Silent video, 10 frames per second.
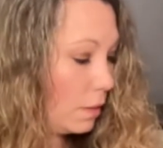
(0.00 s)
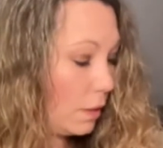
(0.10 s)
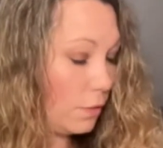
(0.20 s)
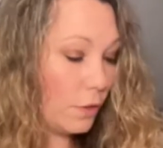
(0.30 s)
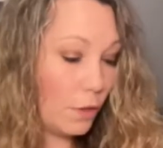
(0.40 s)

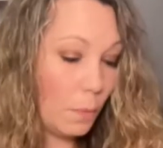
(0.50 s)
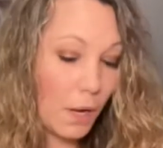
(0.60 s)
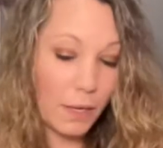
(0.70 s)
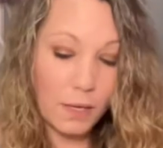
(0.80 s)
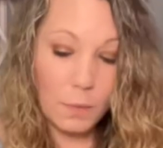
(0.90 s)
Either you're
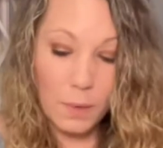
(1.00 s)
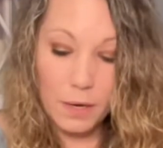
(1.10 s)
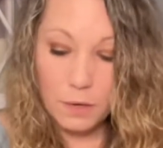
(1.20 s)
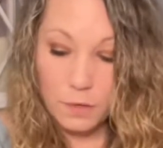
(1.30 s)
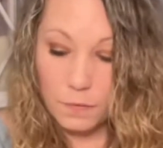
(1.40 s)
walking away
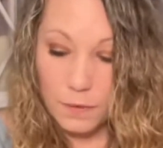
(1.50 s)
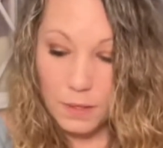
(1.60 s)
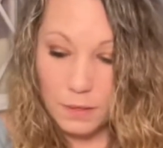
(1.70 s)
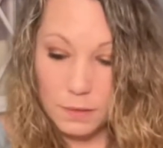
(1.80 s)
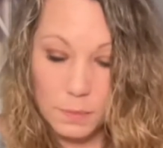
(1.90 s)
or you feel
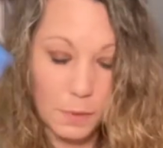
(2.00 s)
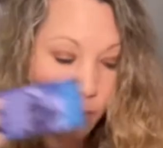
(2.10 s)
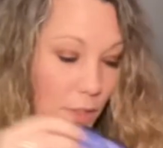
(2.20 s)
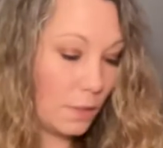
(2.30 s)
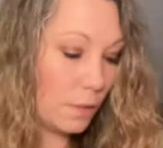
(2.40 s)
like this
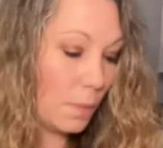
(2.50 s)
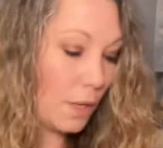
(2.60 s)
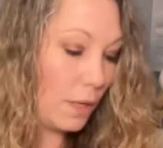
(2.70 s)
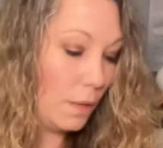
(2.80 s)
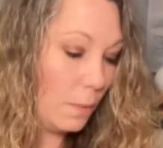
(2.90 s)
person is
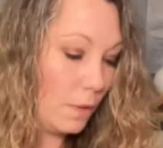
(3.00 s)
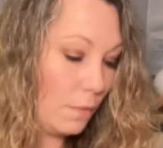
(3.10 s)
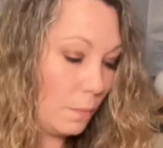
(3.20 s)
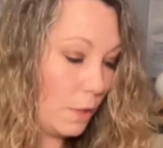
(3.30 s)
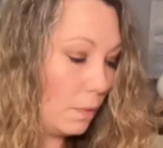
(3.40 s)
walking away
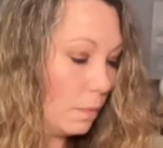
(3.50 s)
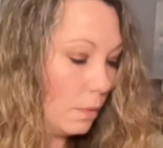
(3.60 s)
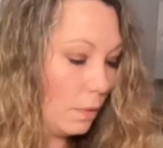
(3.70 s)
from you.